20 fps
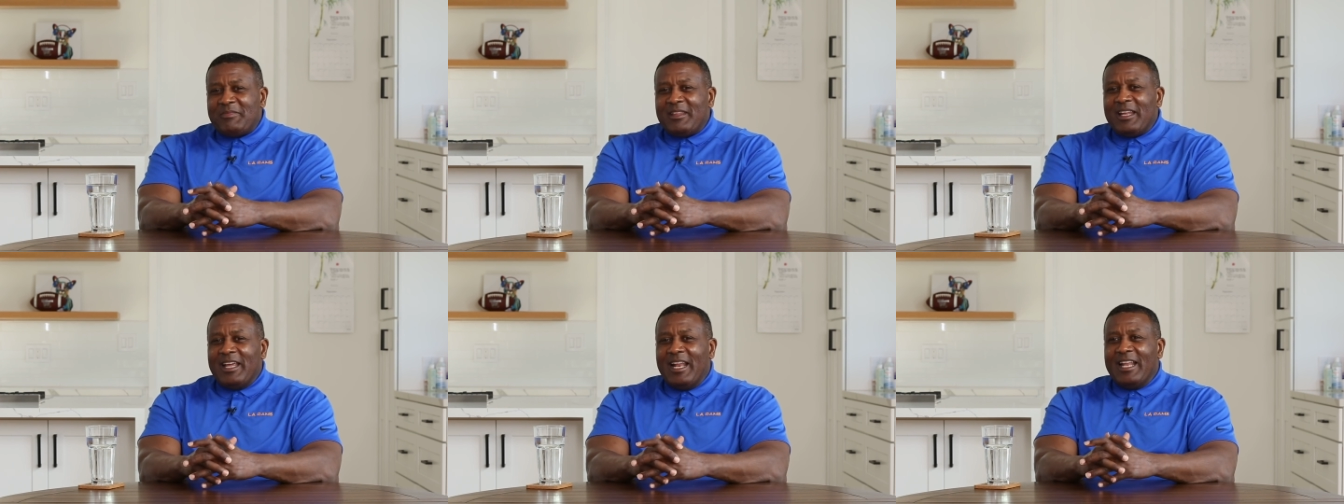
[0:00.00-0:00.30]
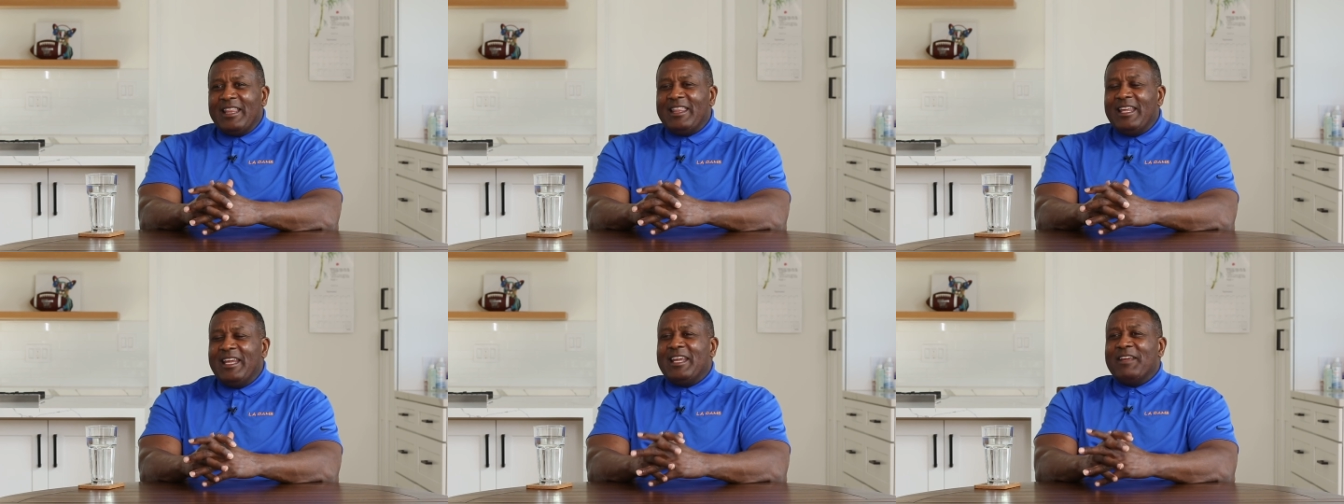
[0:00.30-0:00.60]
And
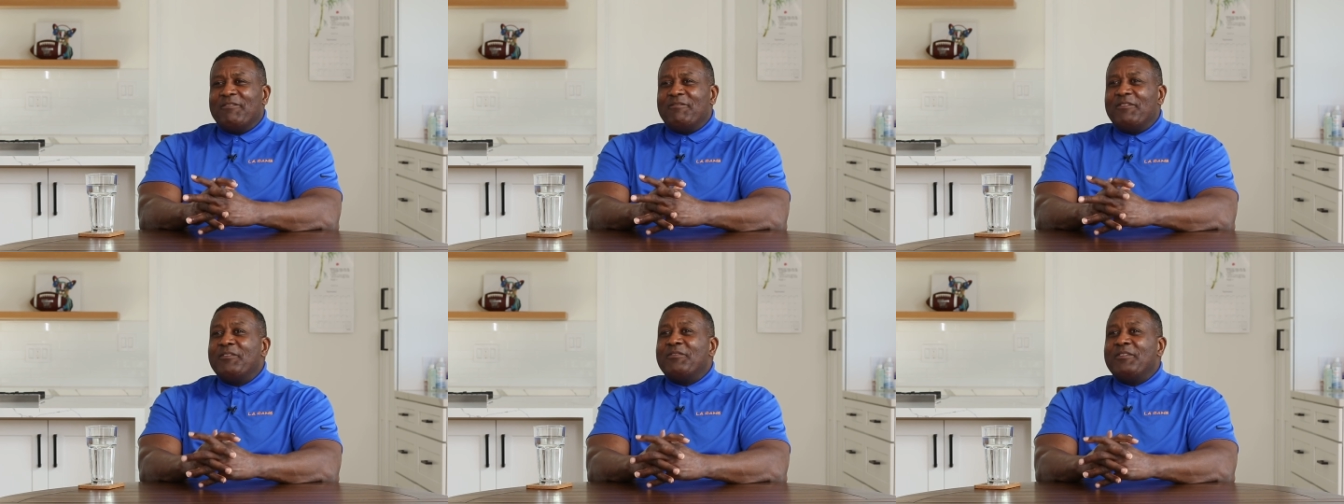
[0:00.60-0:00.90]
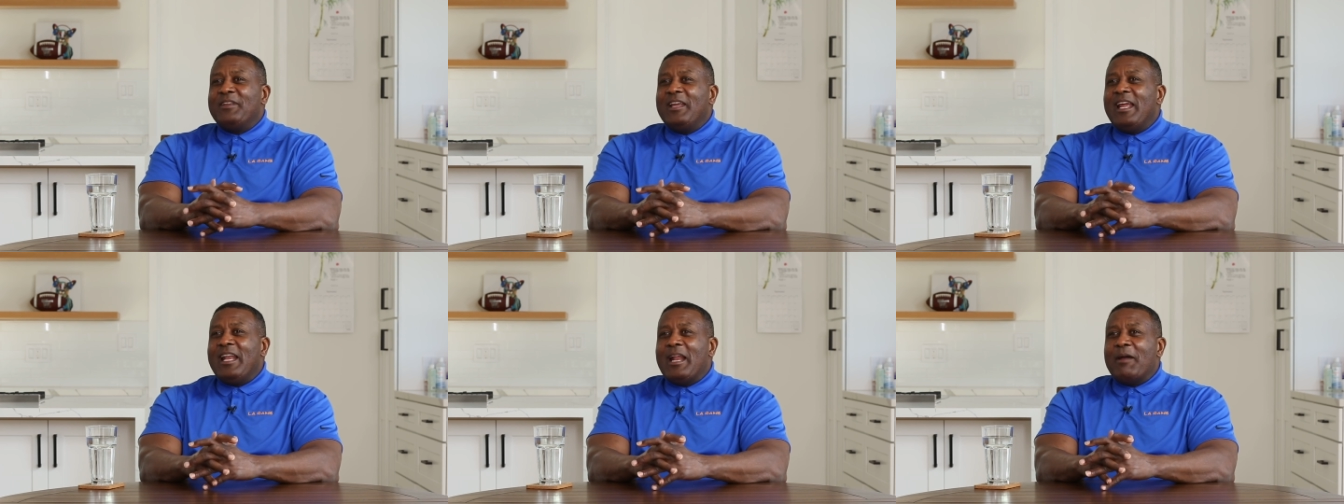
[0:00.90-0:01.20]
I think at
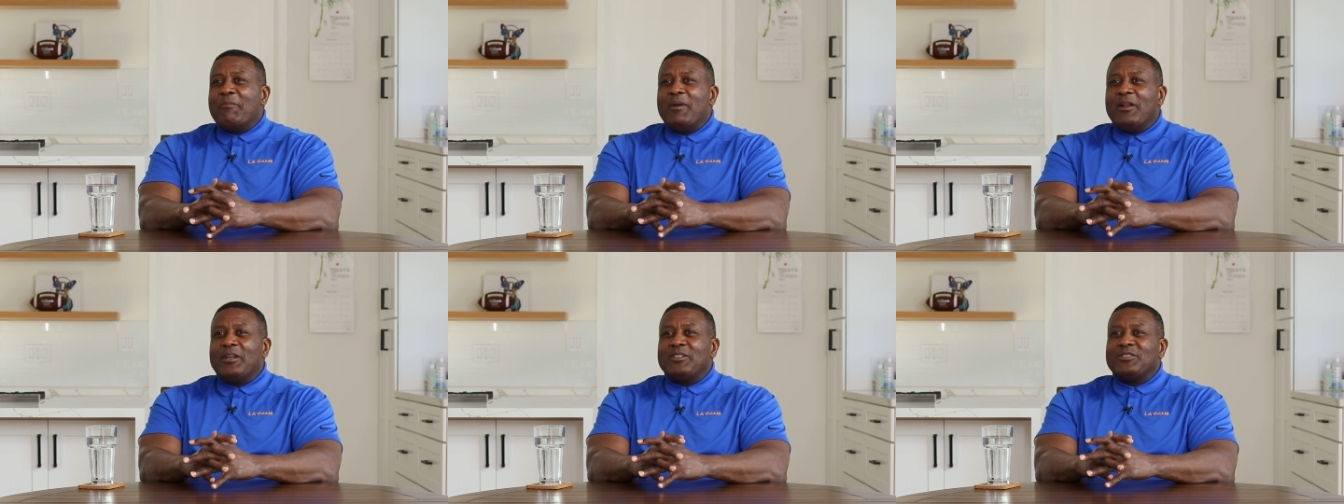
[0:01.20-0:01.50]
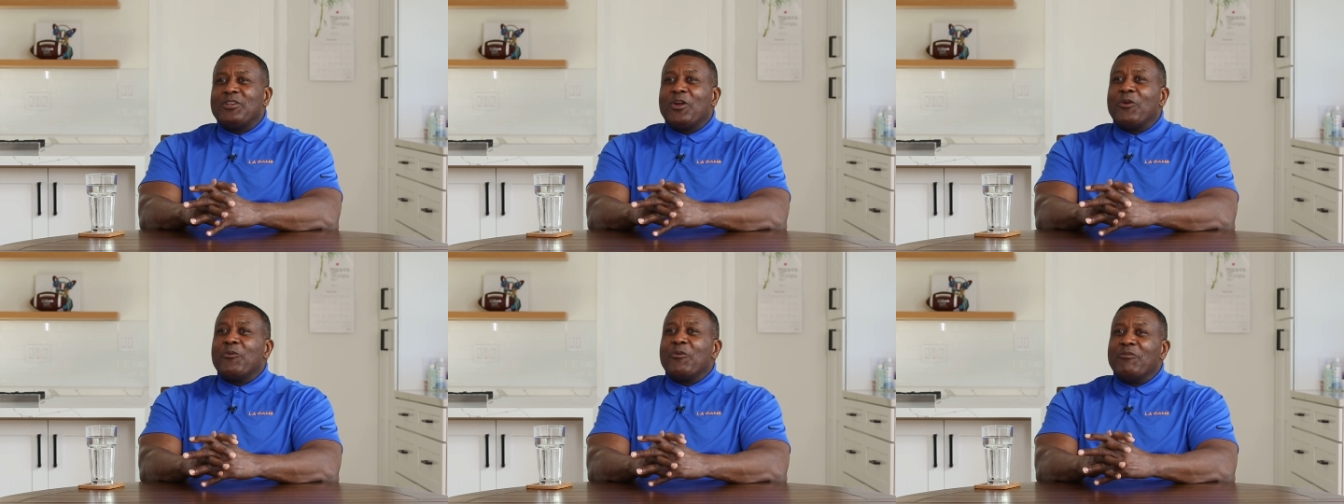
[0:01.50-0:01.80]
58, I better
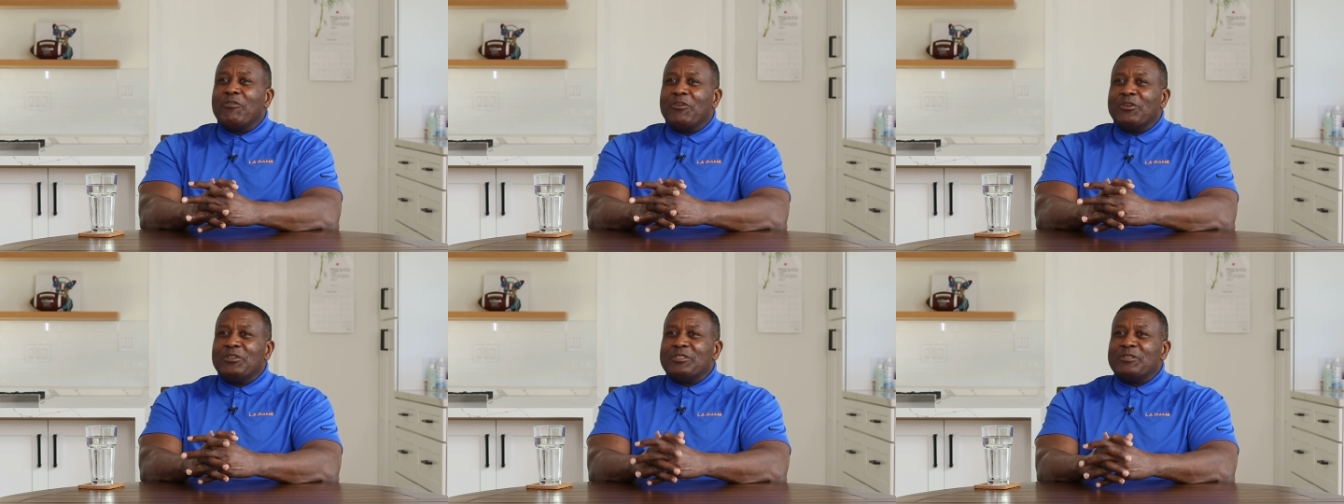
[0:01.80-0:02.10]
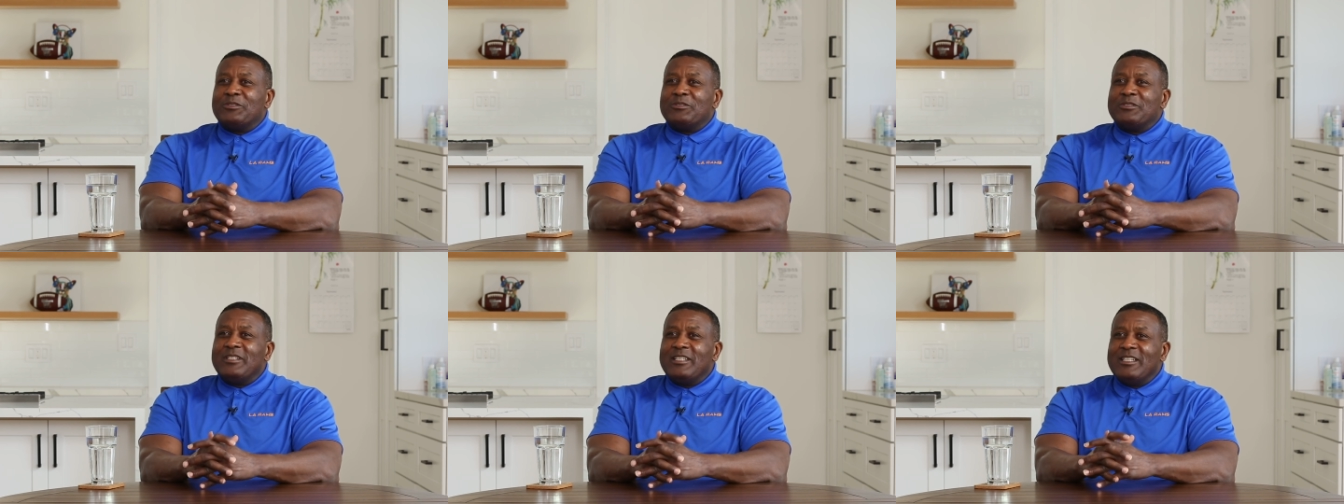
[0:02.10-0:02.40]
start
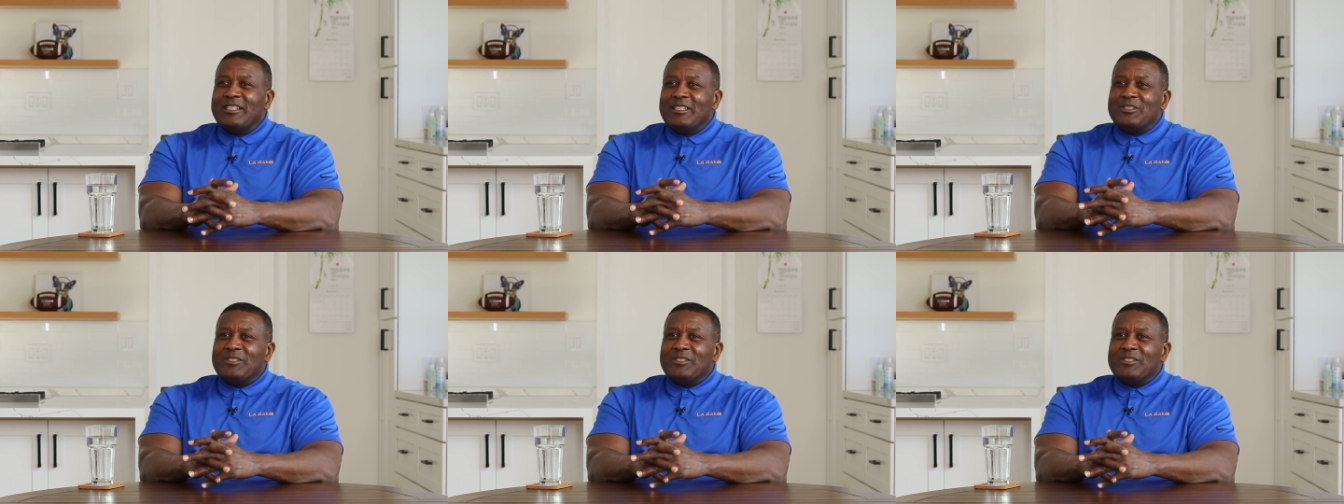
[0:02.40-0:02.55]
reversing